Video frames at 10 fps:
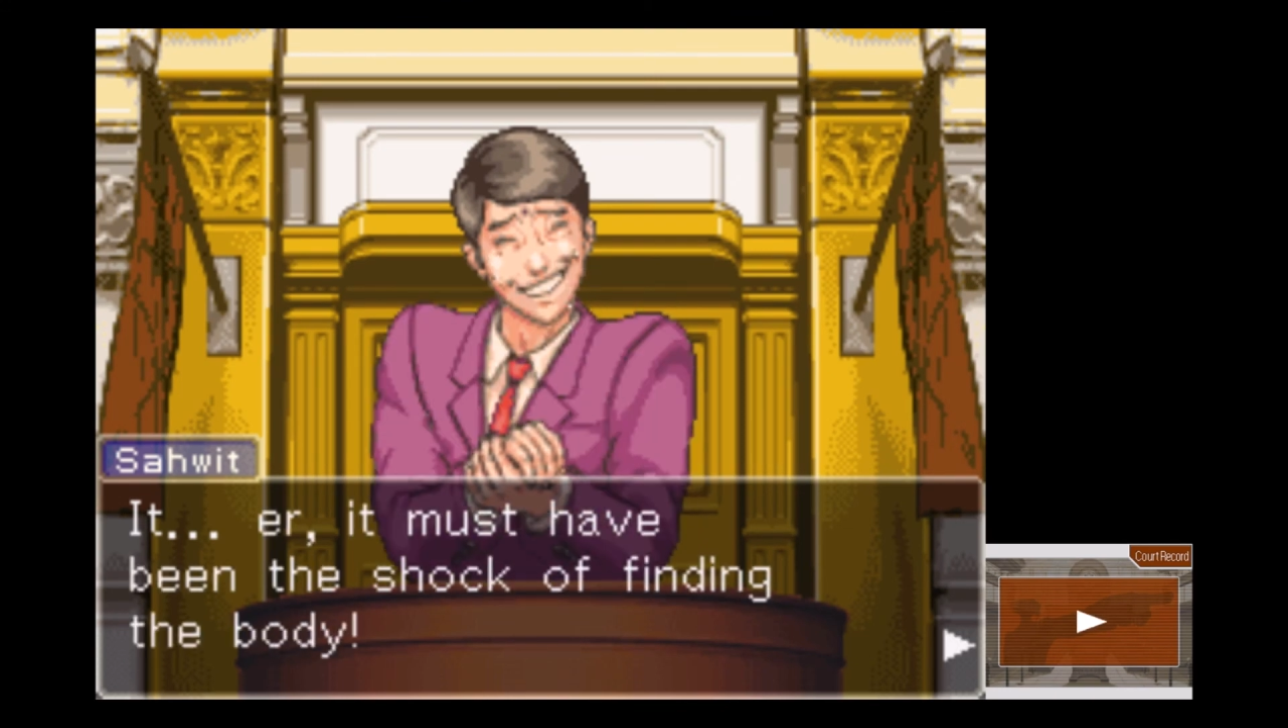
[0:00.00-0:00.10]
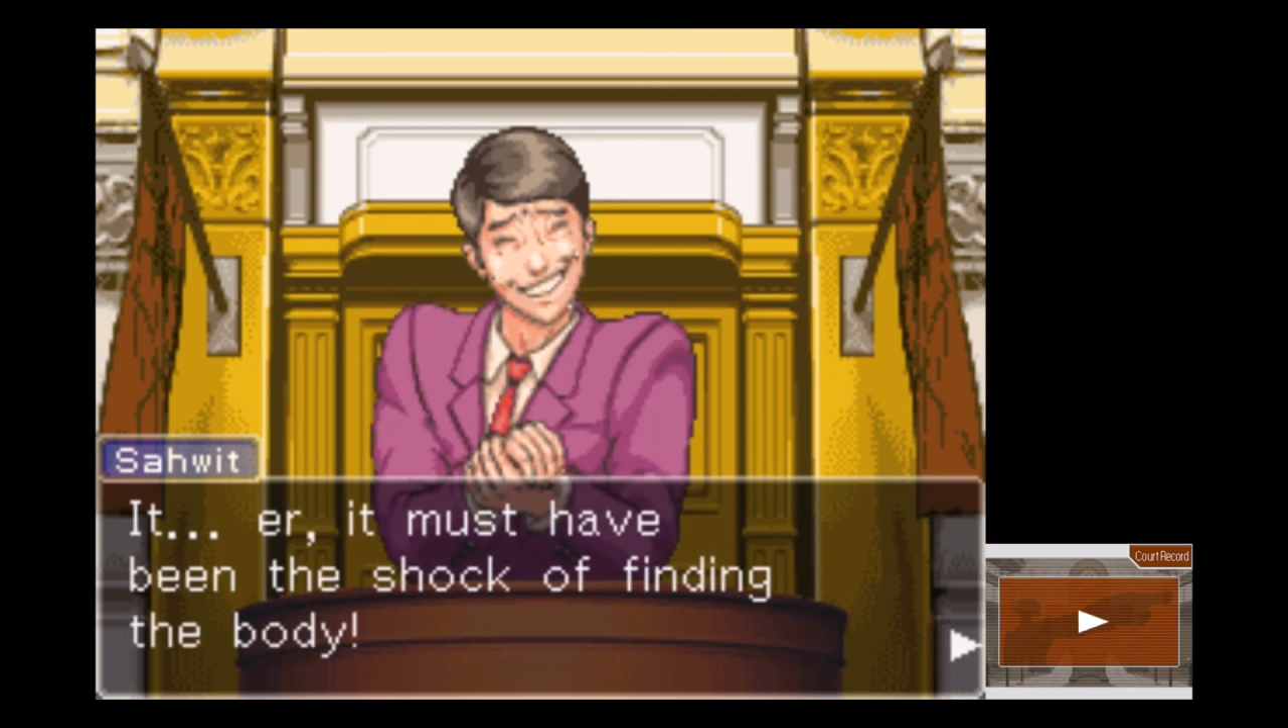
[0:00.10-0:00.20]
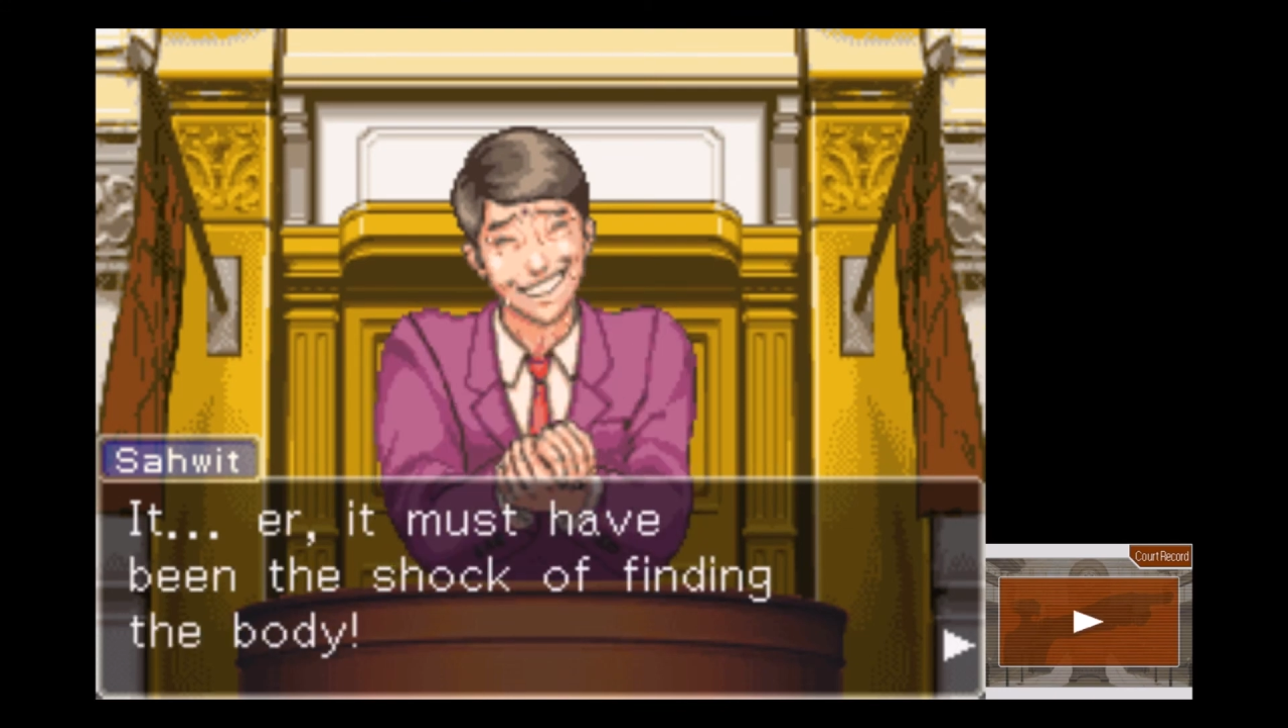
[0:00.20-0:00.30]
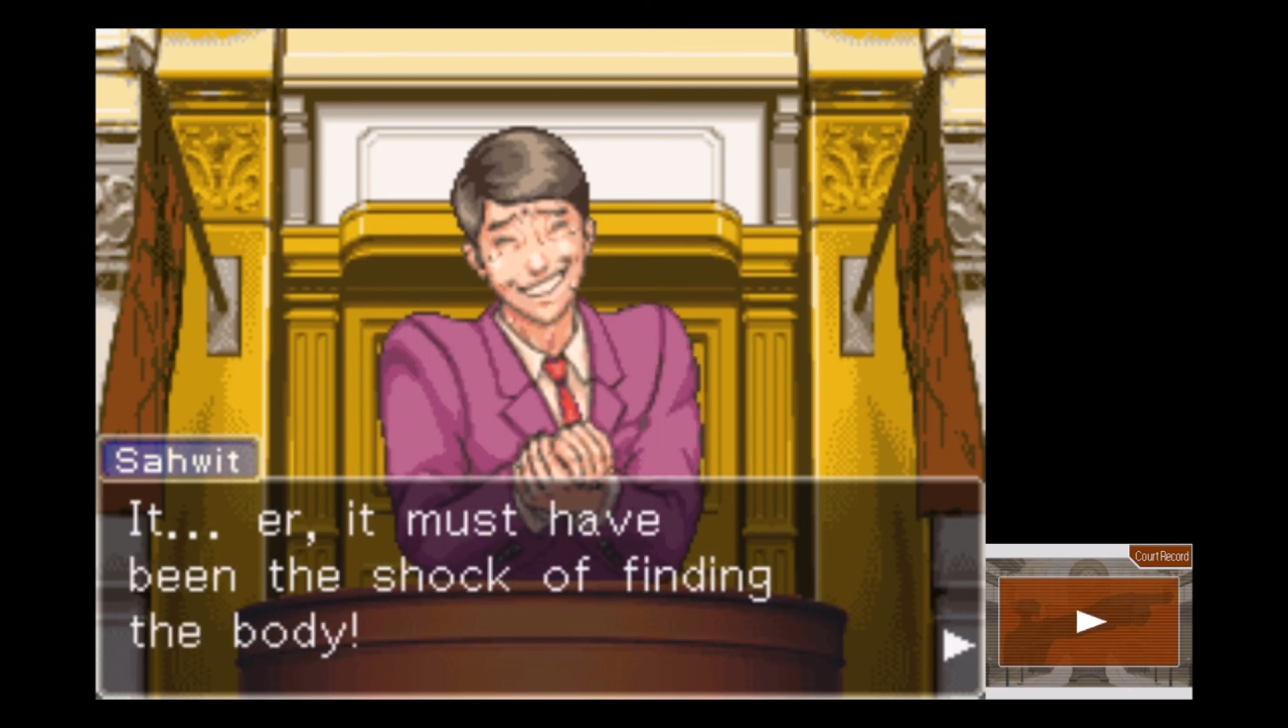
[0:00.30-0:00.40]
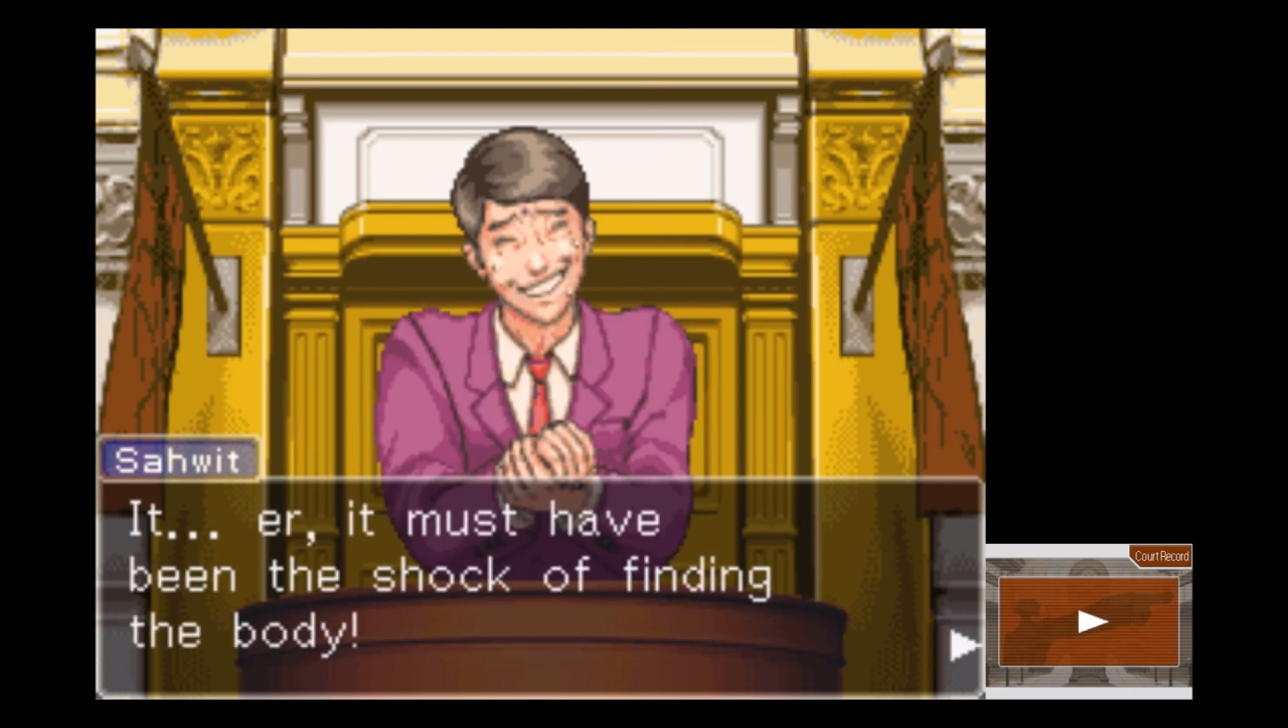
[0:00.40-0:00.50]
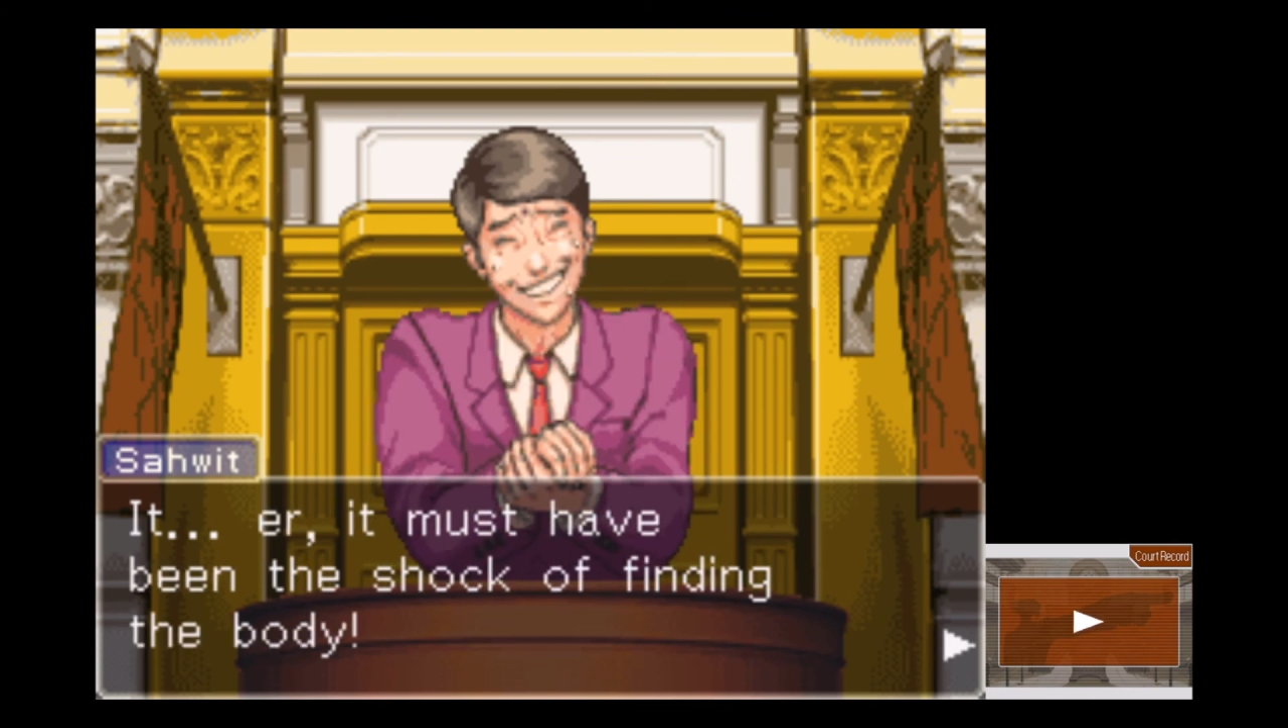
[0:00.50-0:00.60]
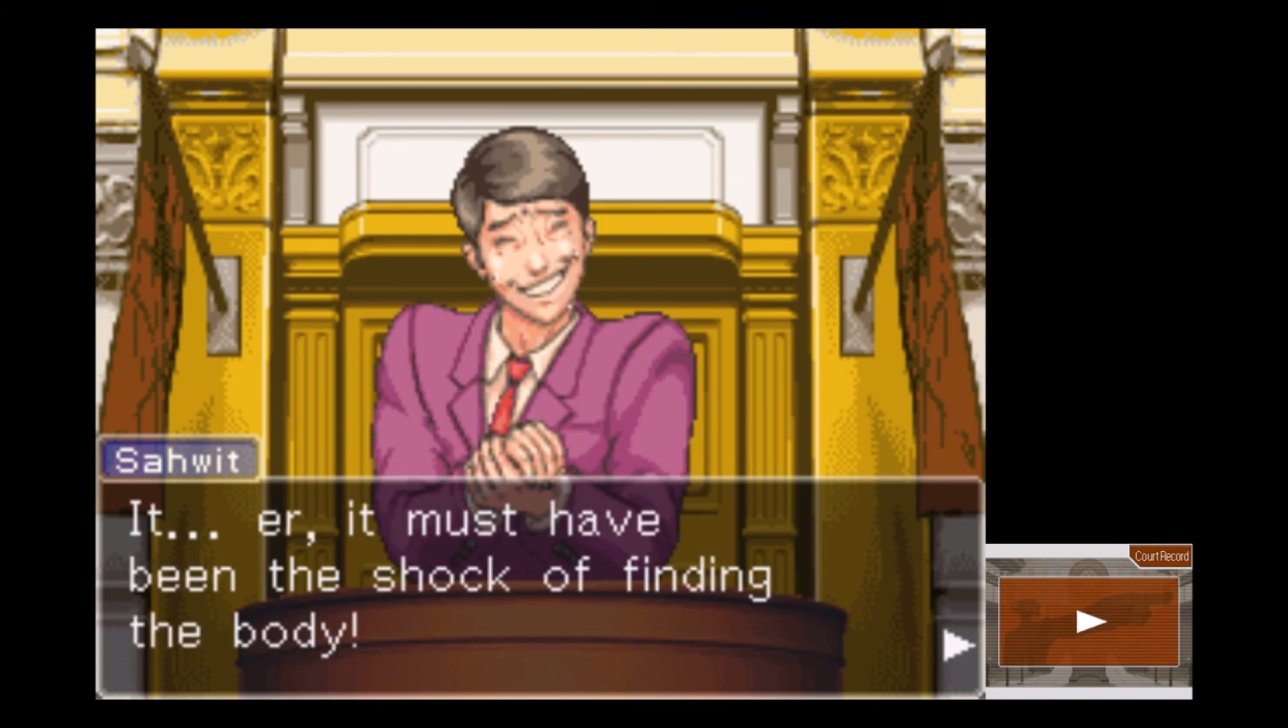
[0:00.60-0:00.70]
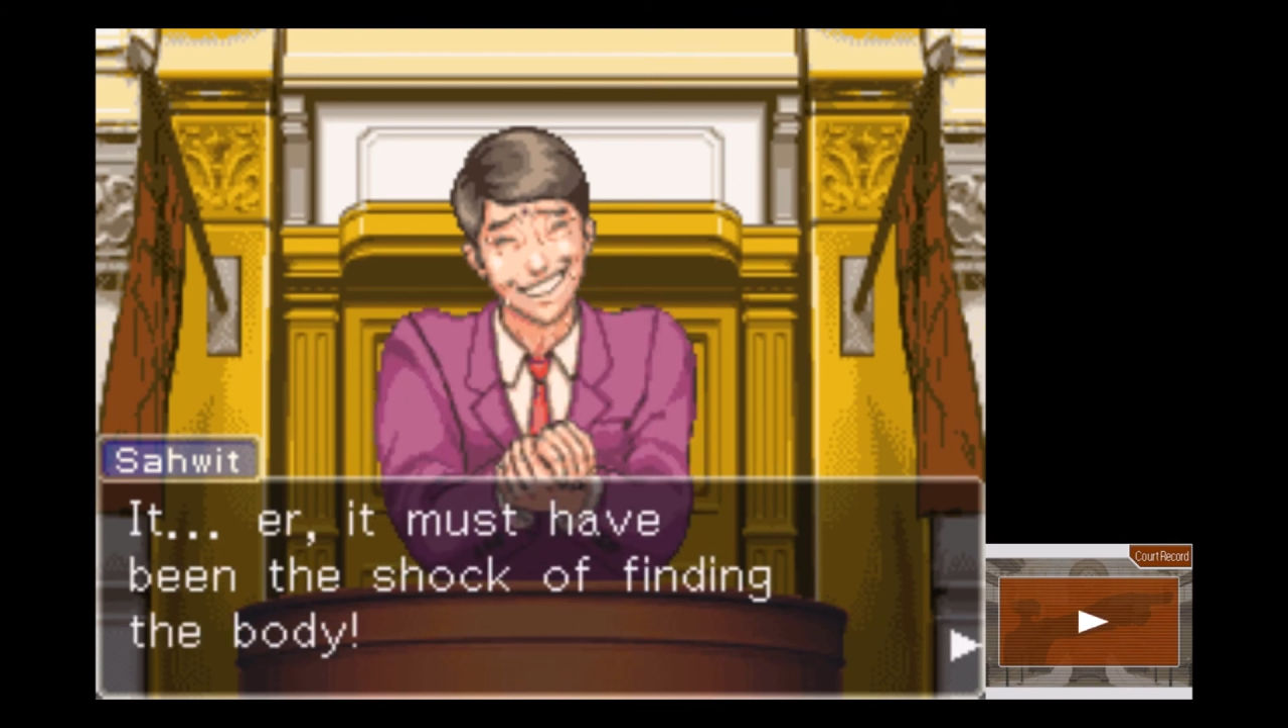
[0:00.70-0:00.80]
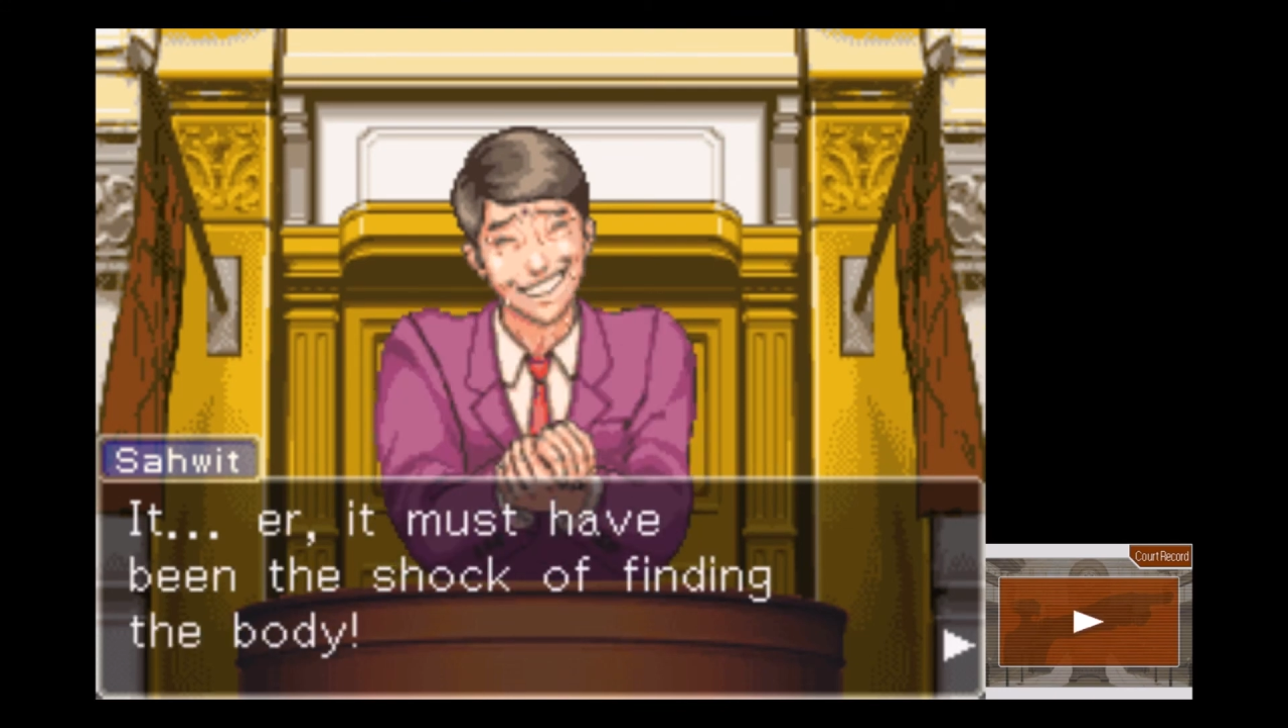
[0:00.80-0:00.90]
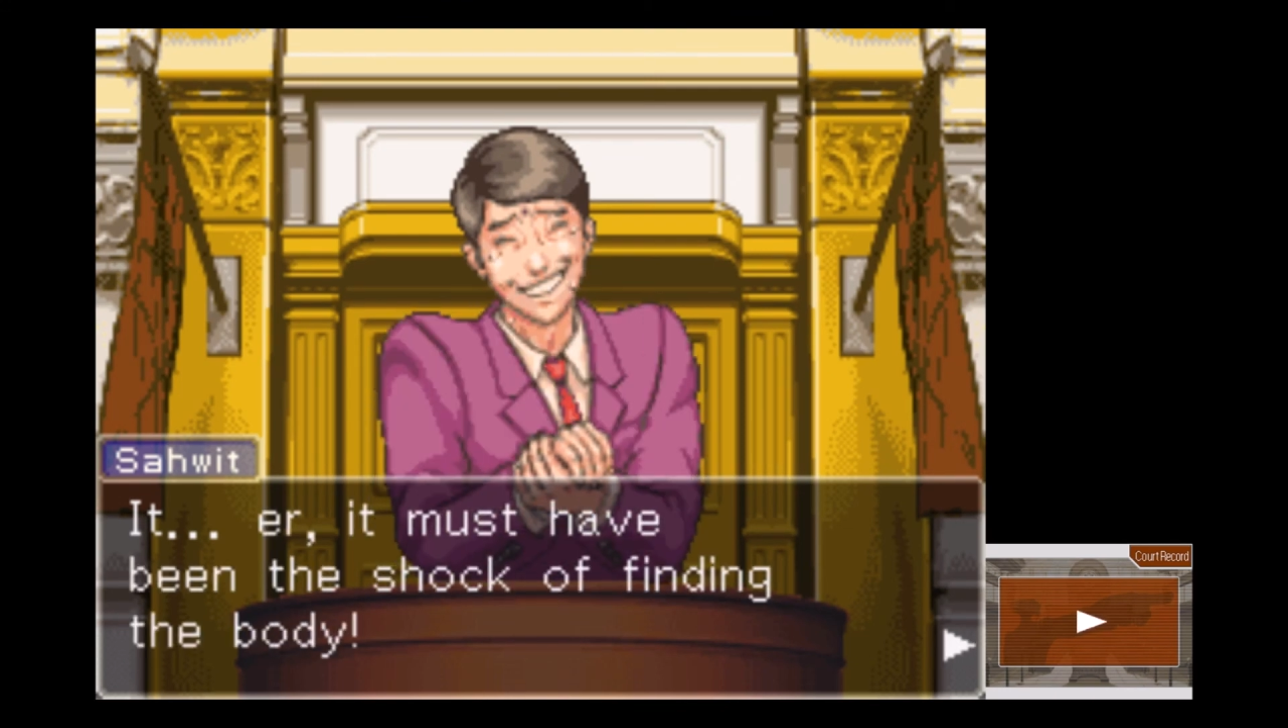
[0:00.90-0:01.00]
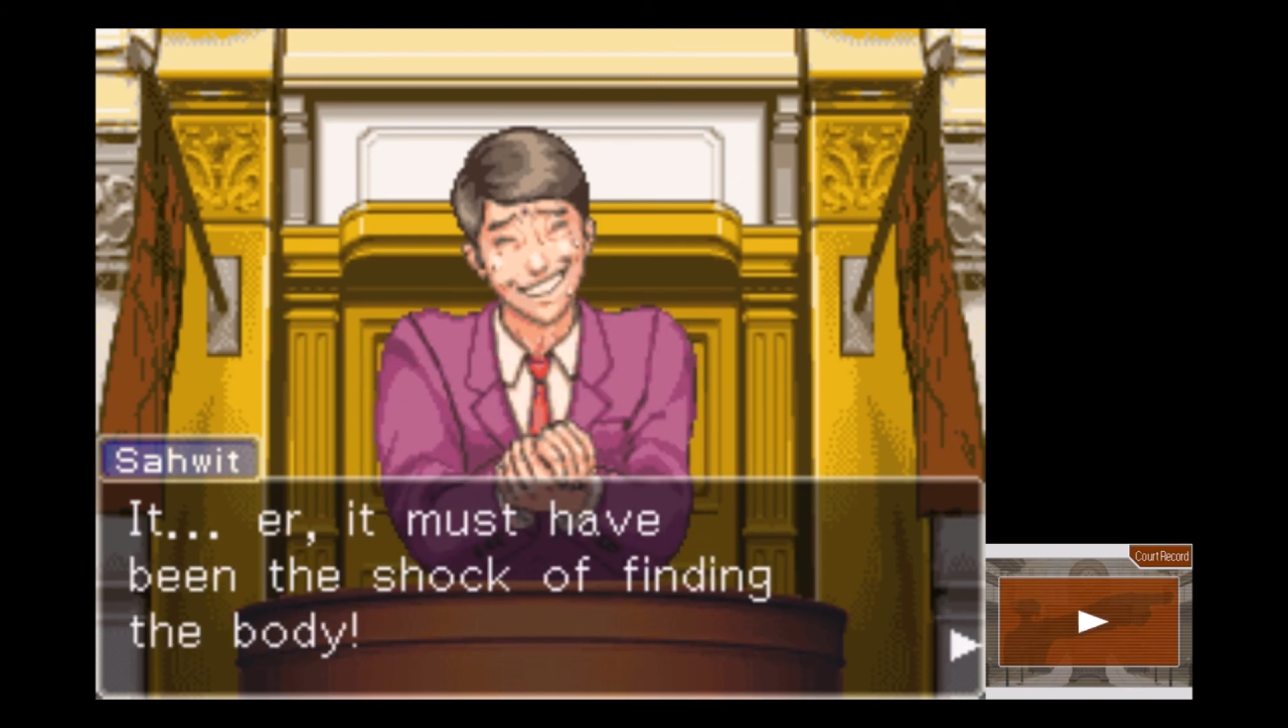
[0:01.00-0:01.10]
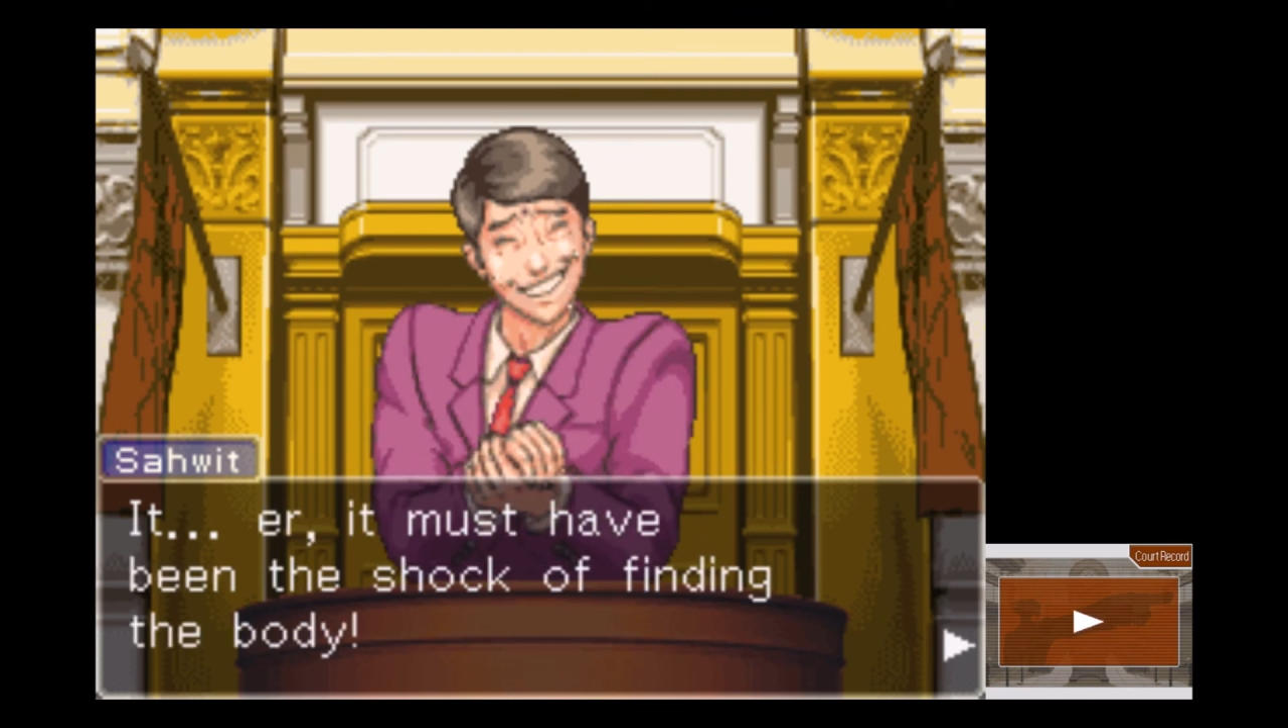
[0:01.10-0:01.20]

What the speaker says: must have been the shock of